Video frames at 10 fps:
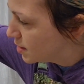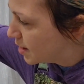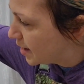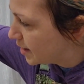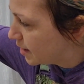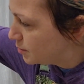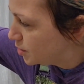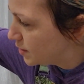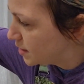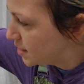and come
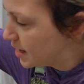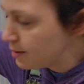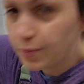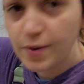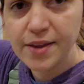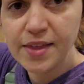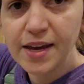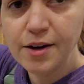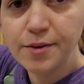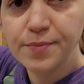to a tip right
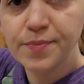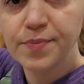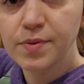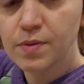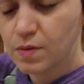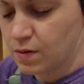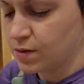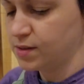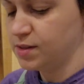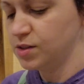there.
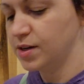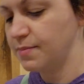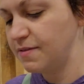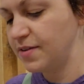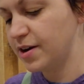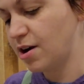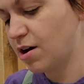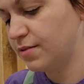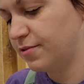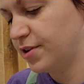It's going to be very
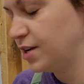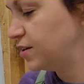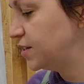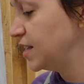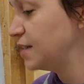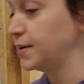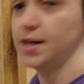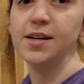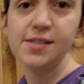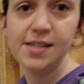hard for you to see
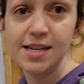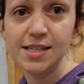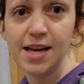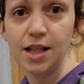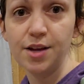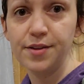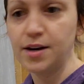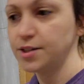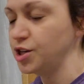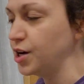because it is yellow that
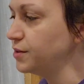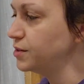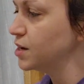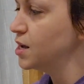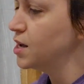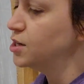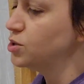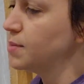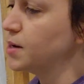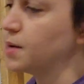I chose.
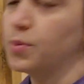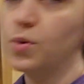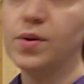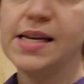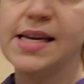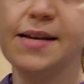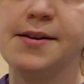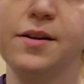So I'm going to pull it in.